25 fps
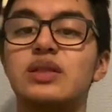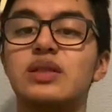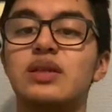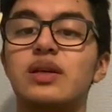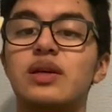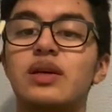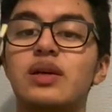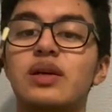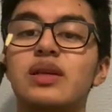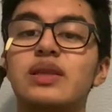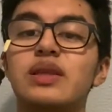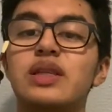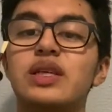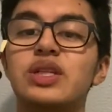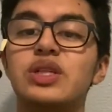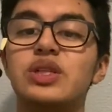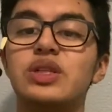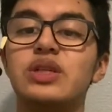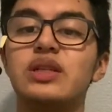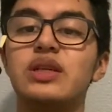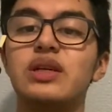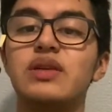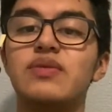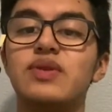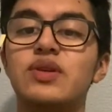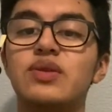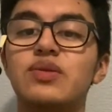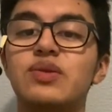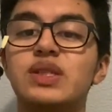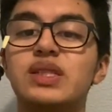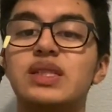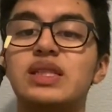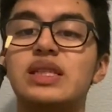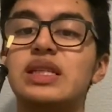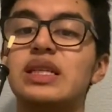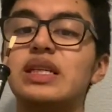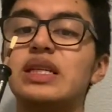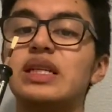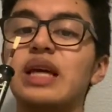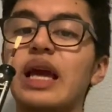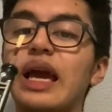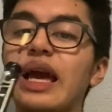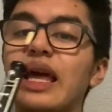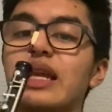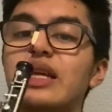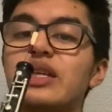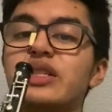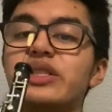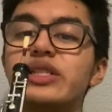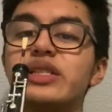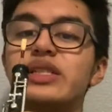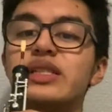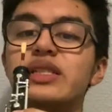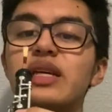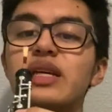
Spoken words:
This should give you a C, and it should sound